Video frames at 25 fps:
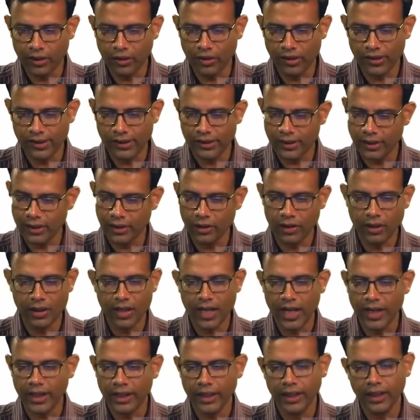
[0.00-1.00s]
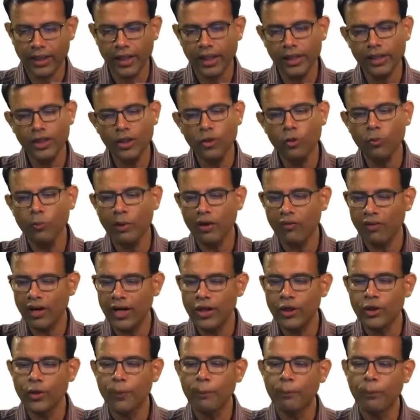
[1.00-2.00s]
constant or dark energy, you may
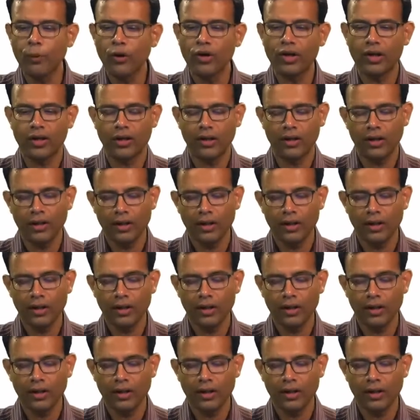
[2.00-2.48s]
want to put